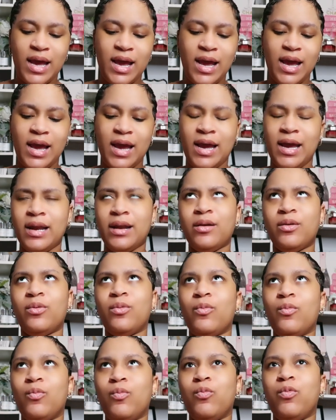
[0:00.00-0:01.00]
and
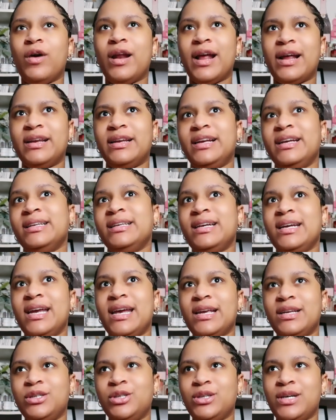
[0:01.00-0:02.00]
what I need to
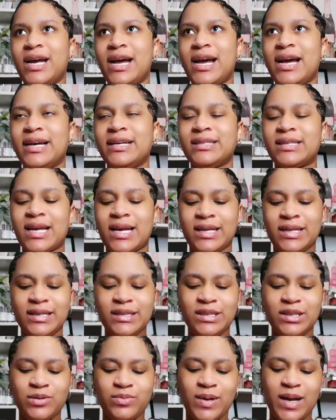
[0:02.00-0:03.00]
get you guys, and
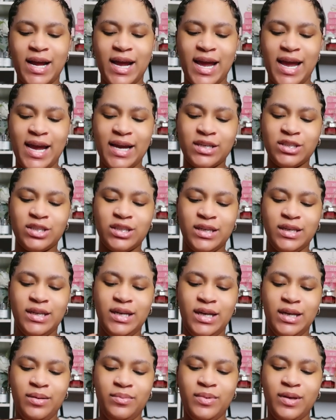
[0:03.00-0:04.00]
this is what I actually
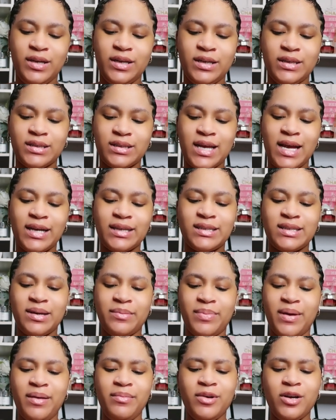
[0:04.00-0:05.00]
need, because like I
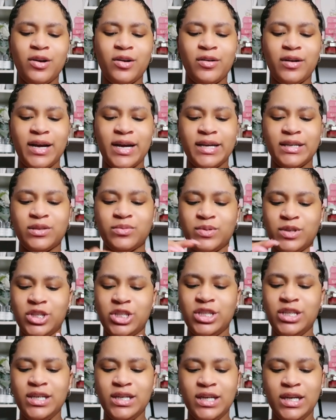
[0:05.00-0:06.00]
said, baby girl has what
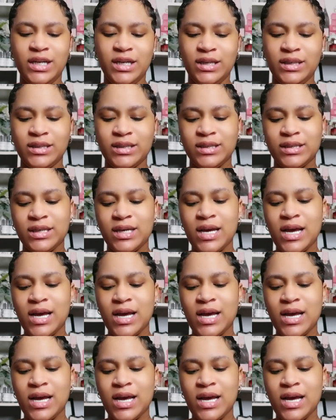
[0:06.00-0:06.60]
she needs,